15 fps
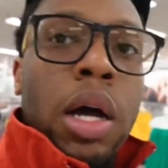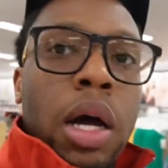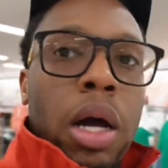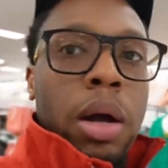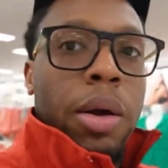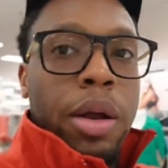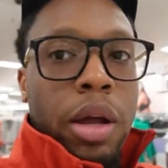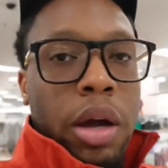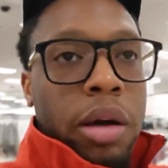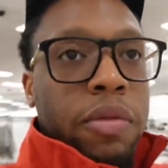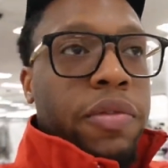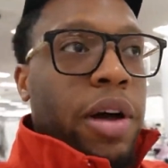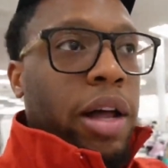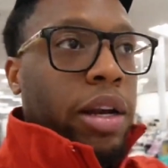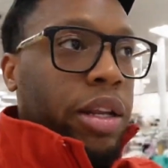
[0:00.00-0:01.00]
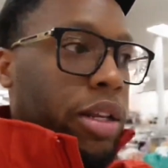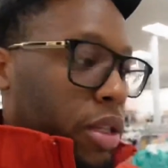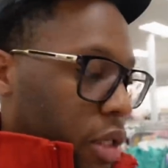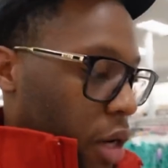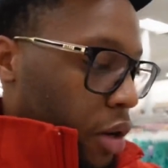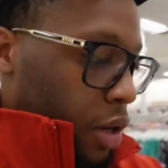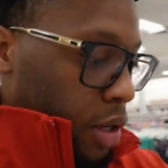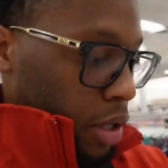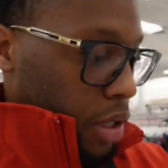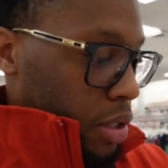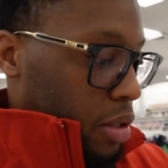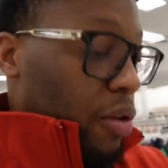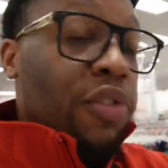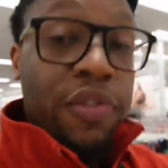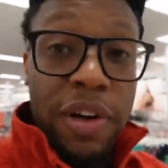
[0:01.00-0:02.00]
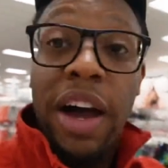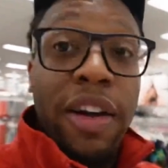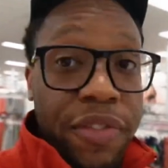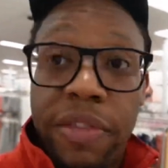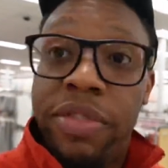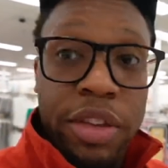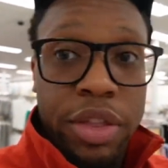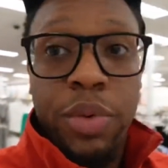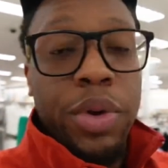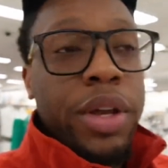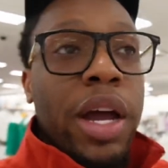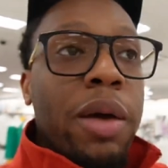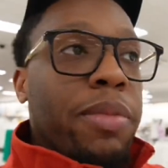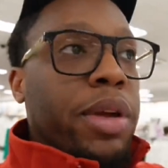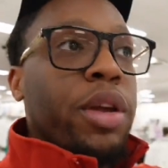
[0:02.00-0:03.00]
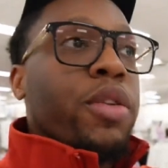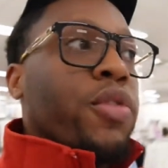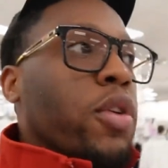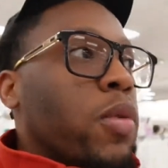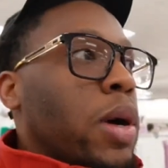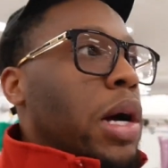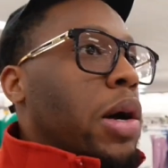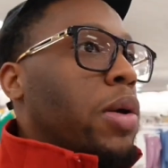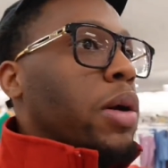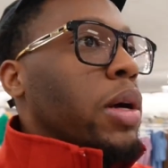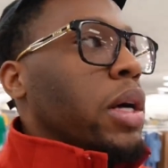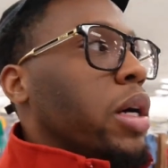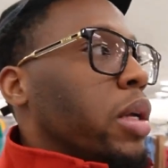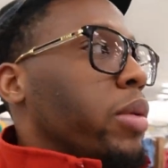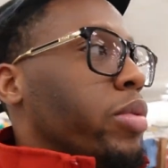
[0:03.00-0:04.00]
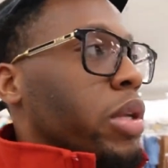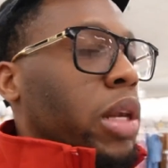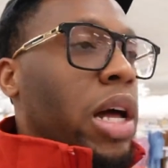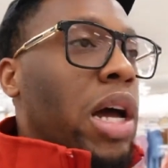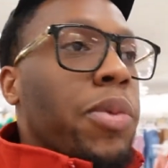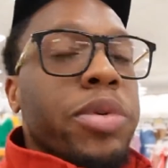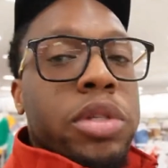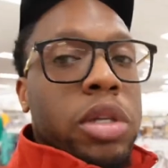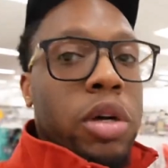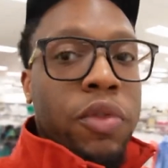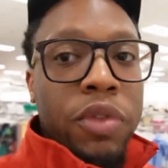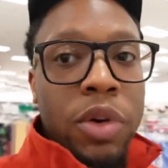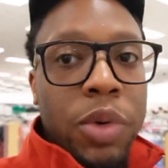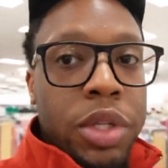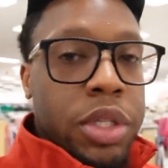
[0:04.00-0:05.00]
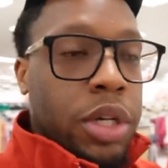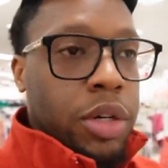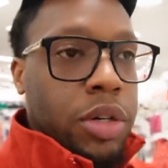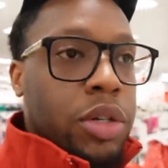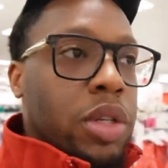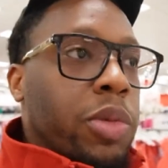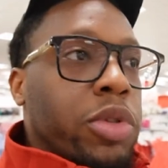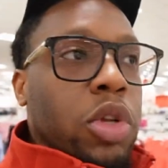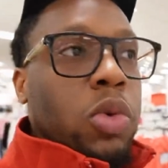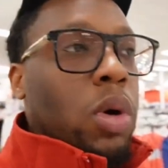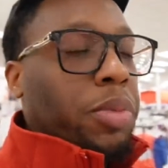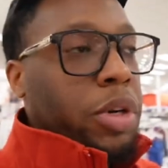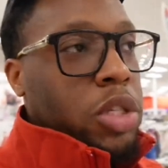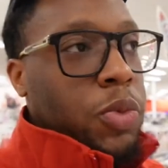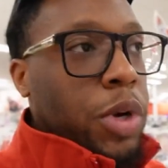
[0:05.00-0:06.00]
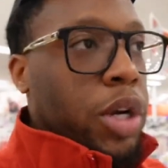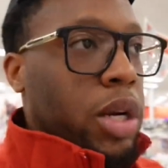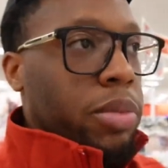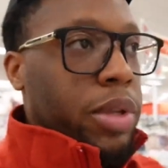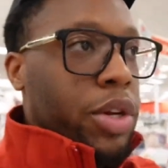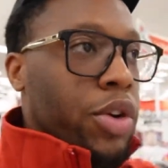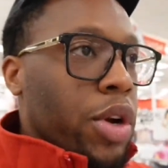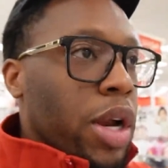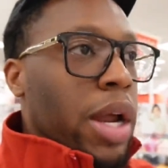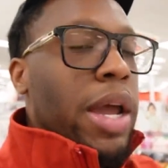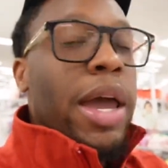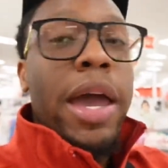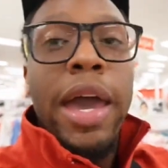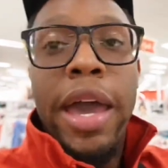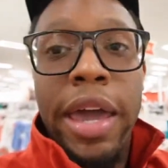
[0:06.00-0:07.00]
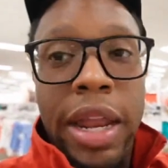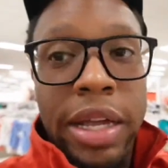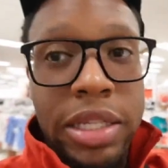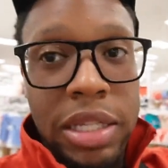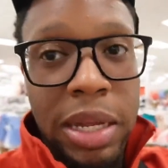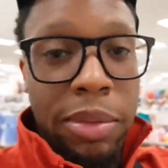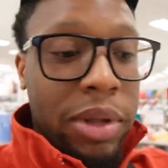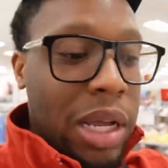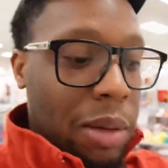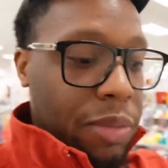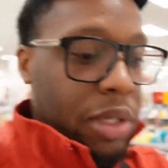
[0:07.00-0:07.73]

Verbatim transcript: All right, y'all, I'm finally in Target. It's 5.53. I've been here for a while. Uh, the line was long for the return. There was only one person working up there. And I stopped and got